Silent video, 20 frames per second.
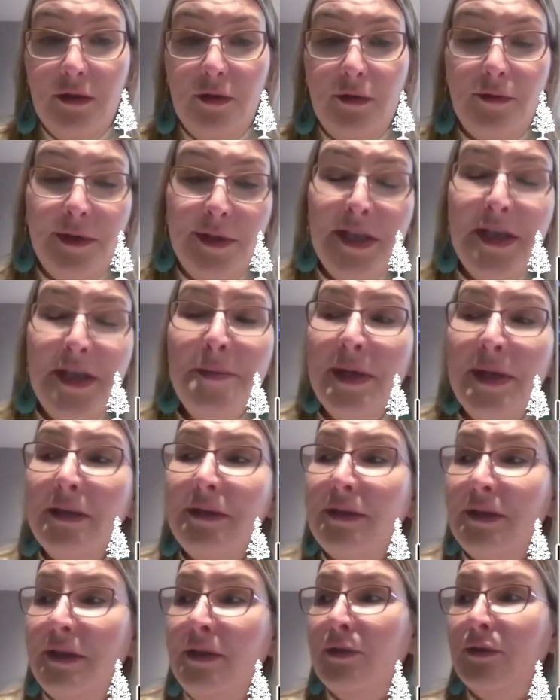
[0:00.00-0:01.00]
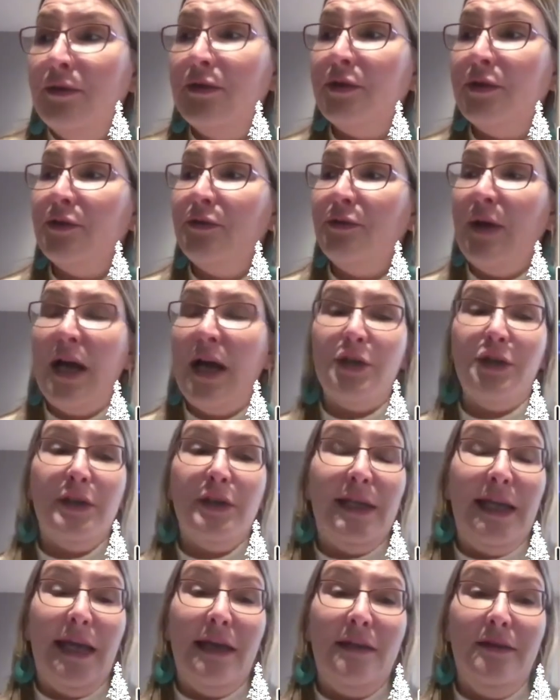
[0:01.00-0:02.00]
to redeem it in order to
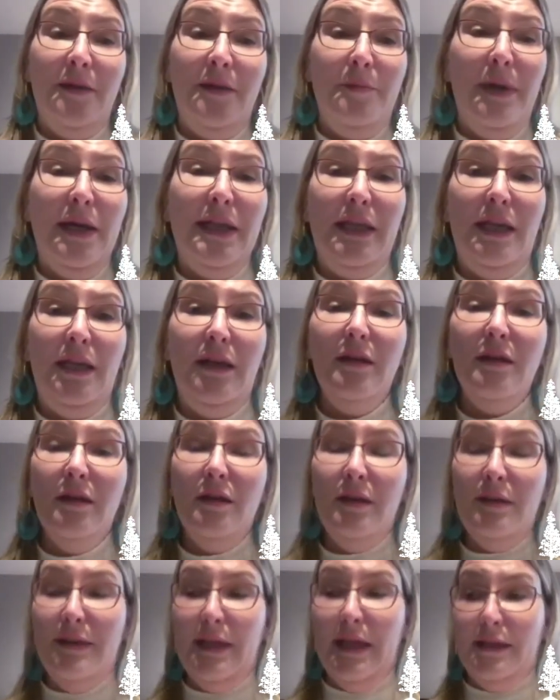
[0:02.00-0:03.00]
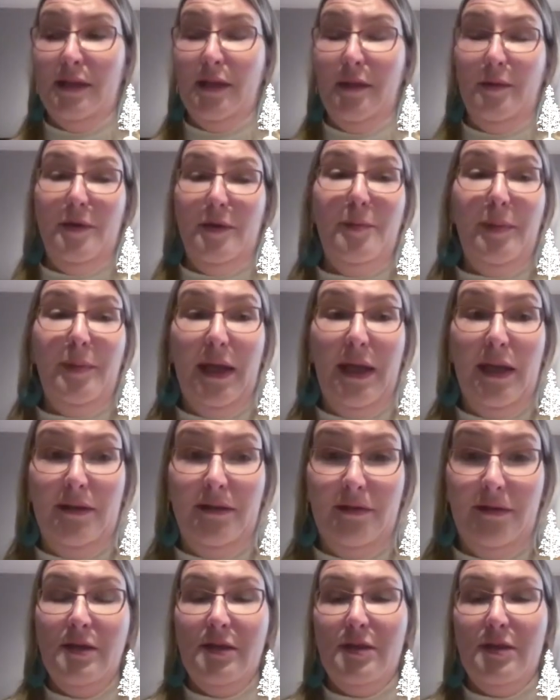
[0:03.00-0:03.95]
actually get the money that they were paid.